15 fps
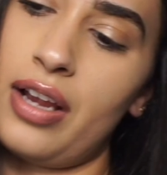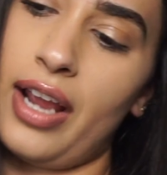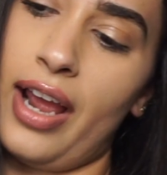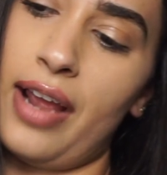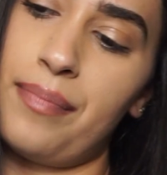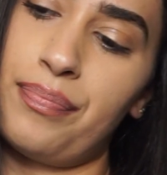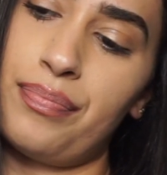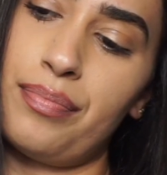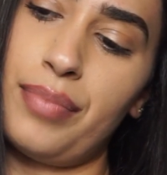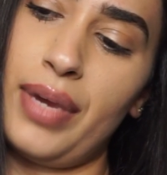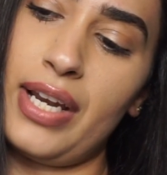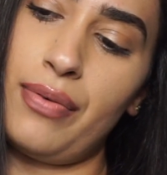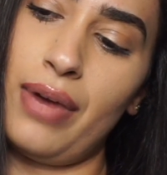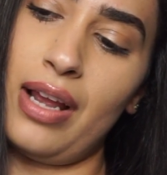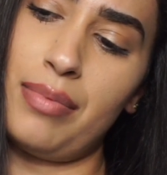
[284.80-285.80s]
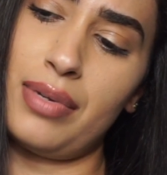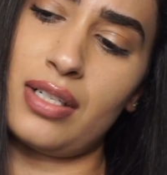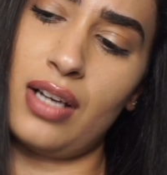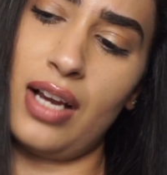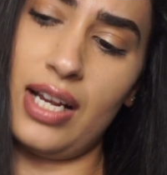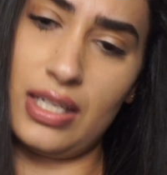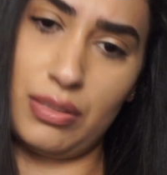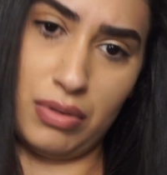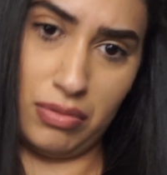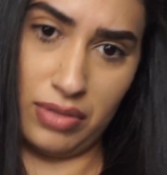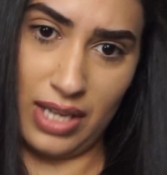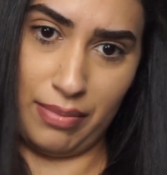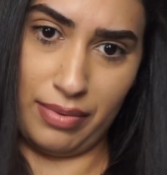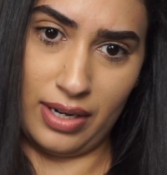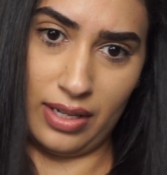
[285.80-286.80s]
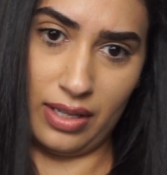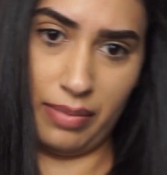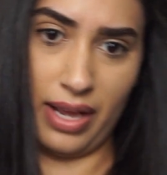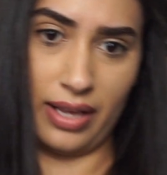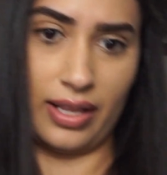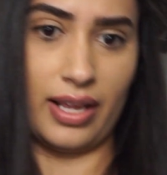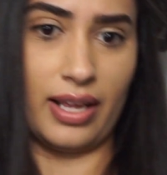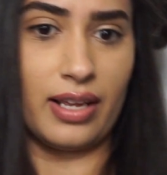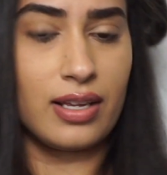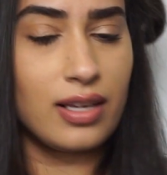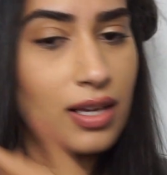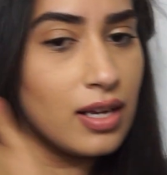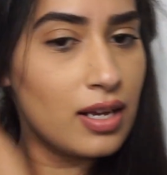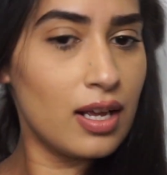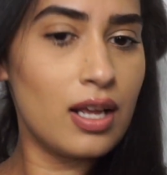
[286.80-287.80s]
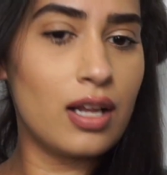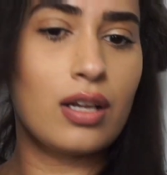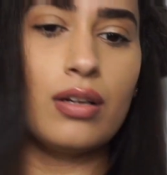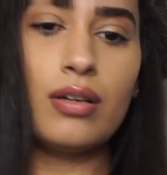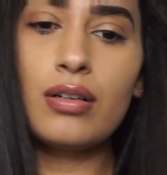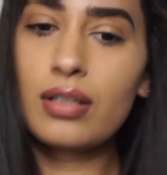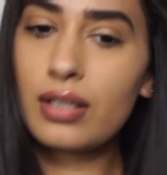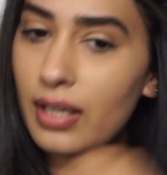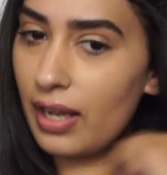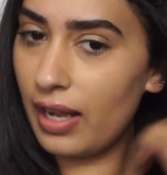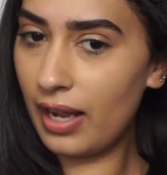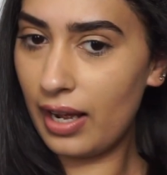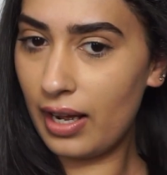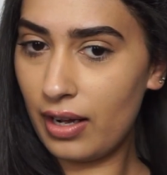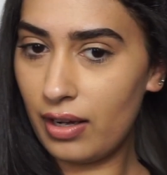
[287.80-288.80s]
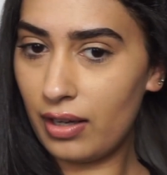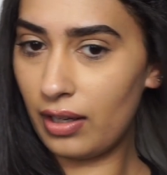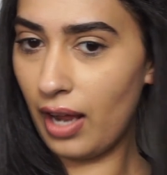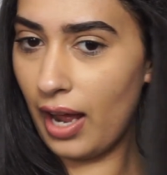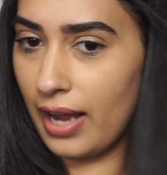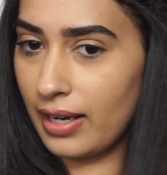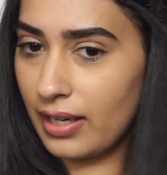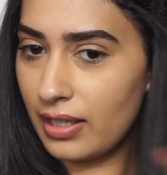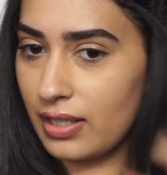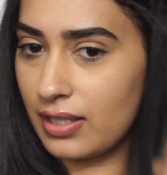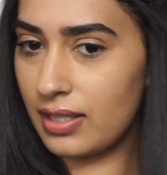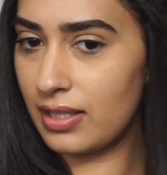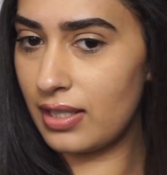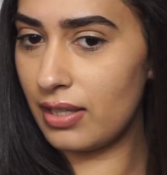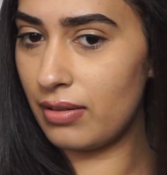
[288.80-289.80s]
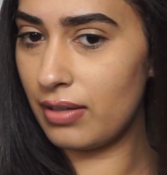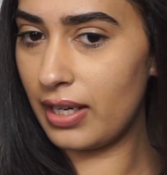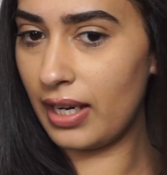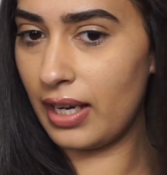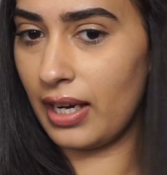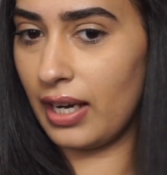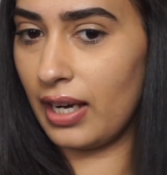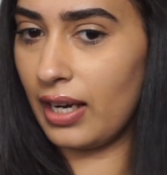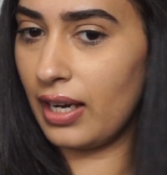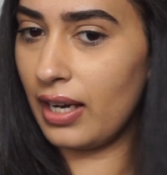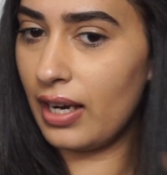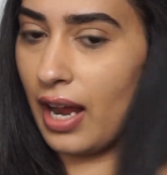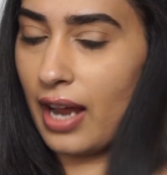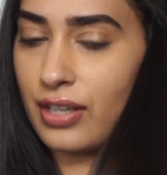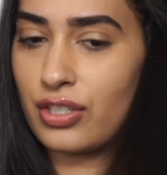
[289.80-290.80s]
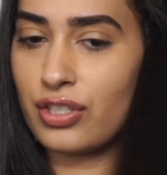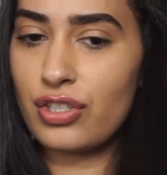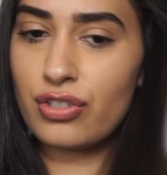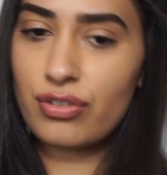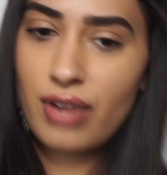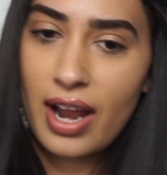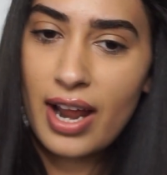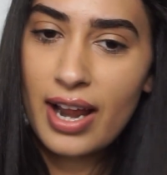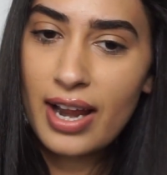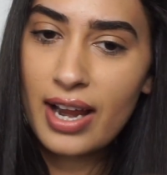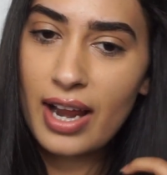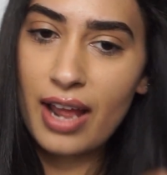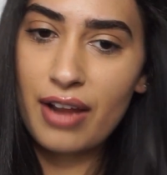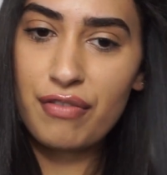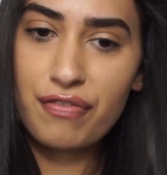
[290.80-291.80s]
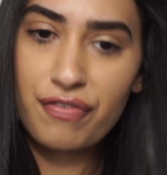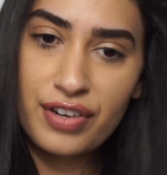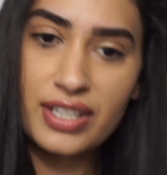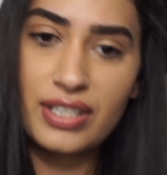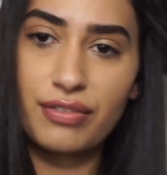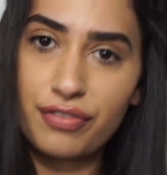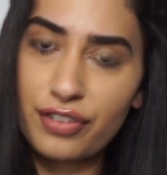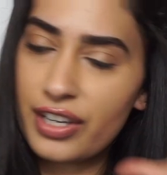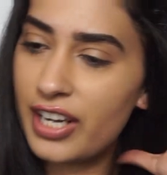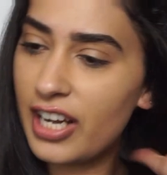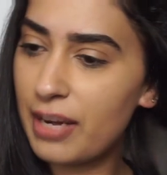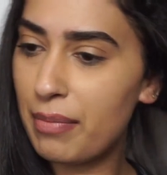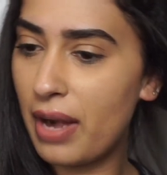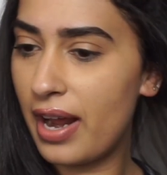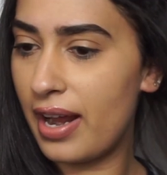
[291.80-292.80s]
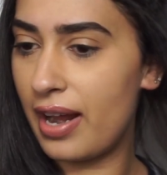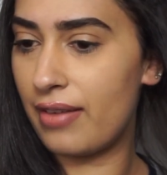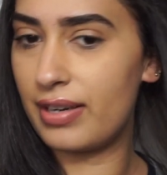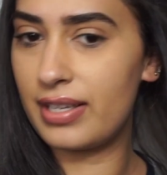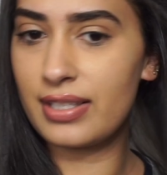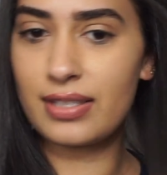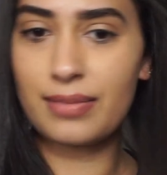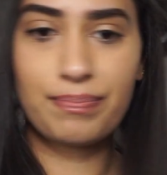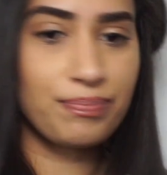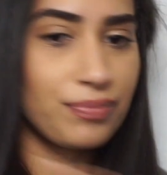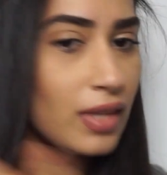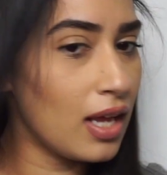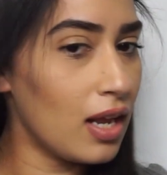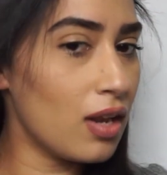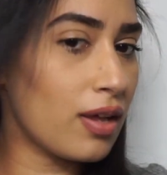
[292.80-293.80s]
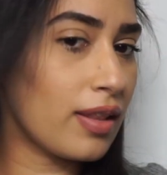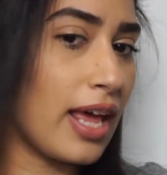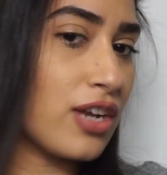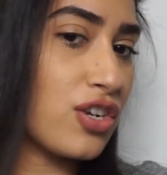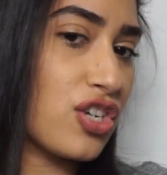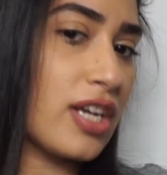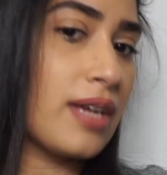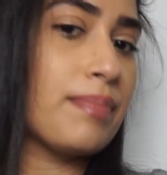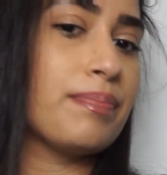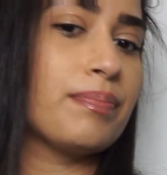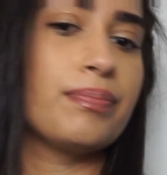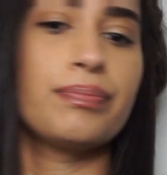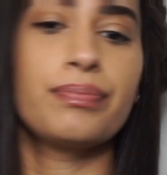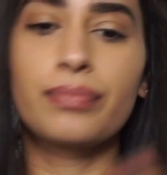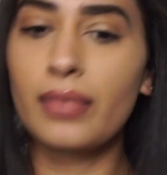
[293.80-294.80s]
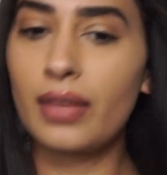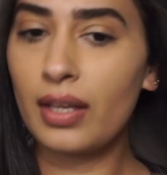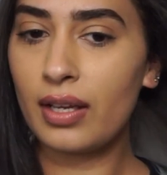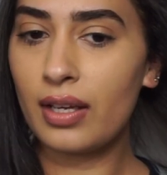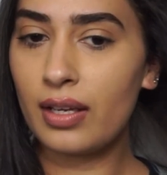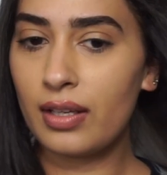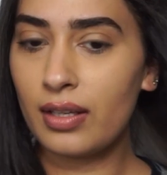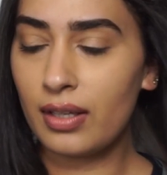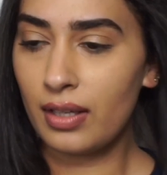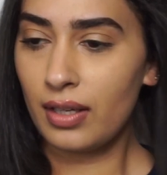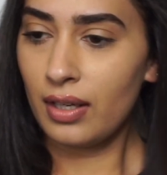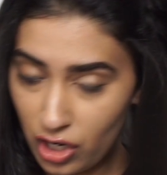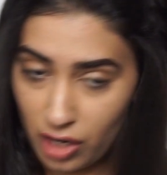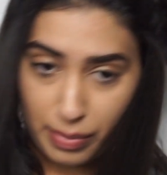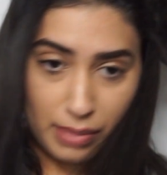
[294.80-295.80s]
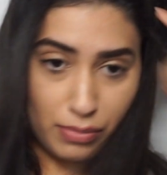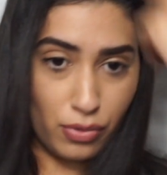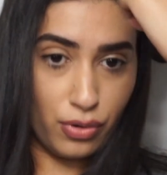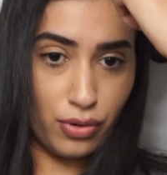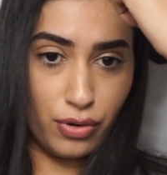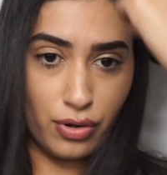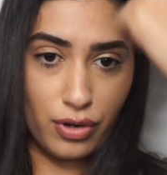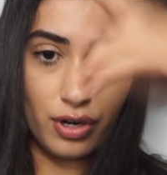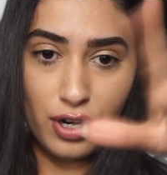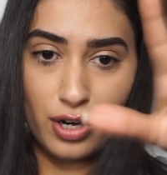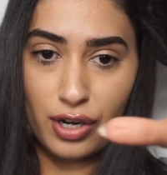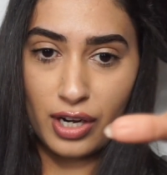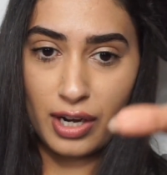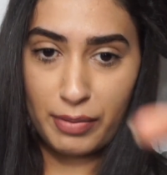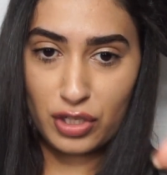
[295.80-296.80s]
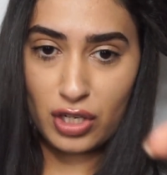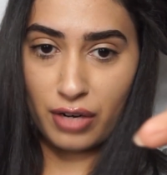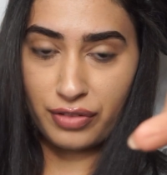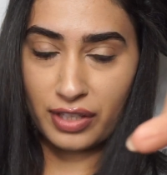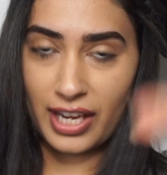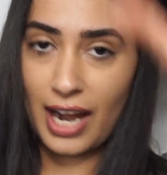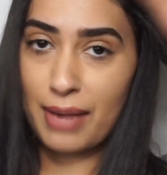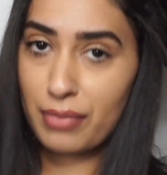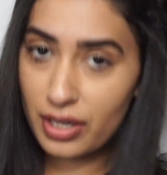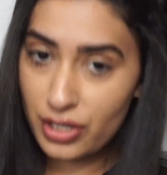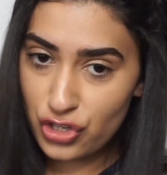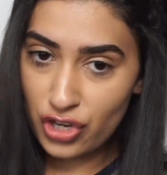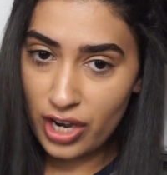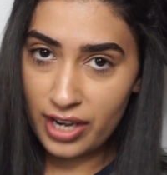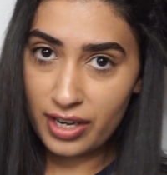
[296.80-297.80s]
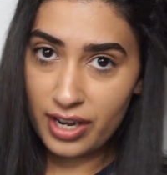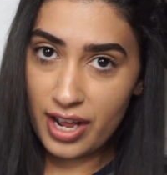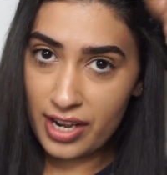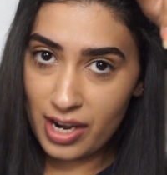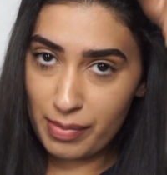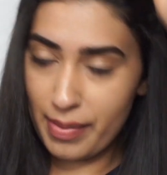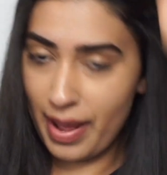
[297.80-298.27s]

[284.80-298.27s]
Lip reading: Okay, but anyway, besides what was happening at the back there, look how like silky and straight and frizz-free my hair is. Look at that shit. Got a bit more. Let me turn off the camera, straighten it, and I'll be